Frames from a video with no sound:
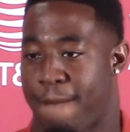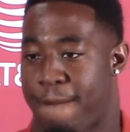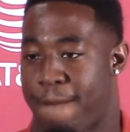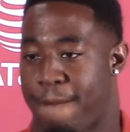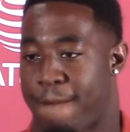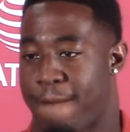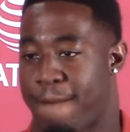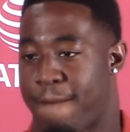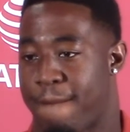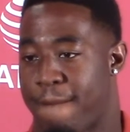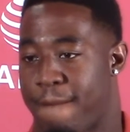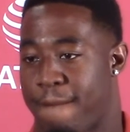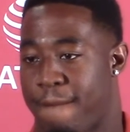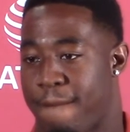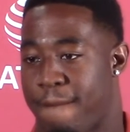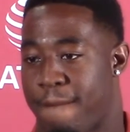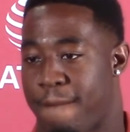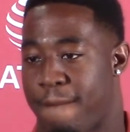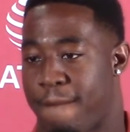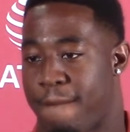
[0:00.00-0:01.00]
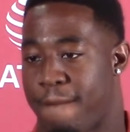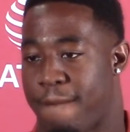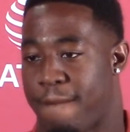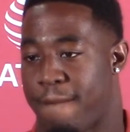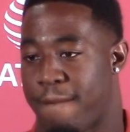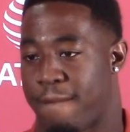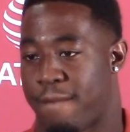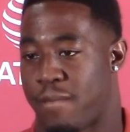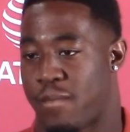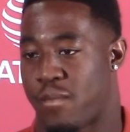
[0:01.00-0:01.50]
How would you just
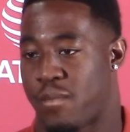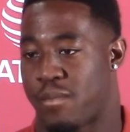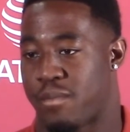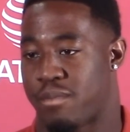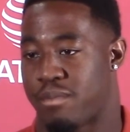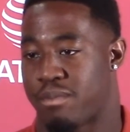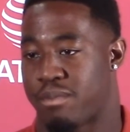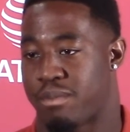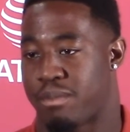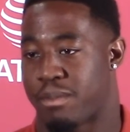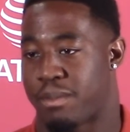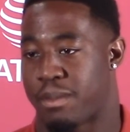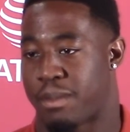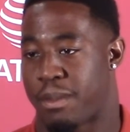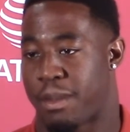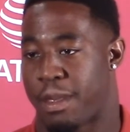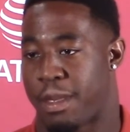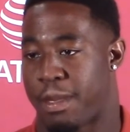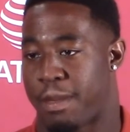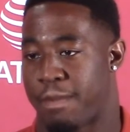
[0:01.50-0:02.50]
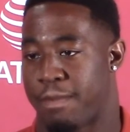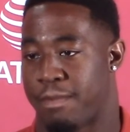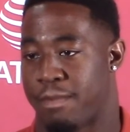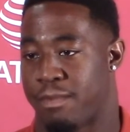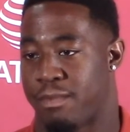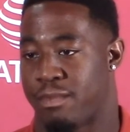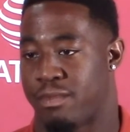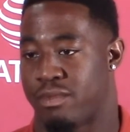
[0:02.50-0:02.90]
kind of sum up his play style?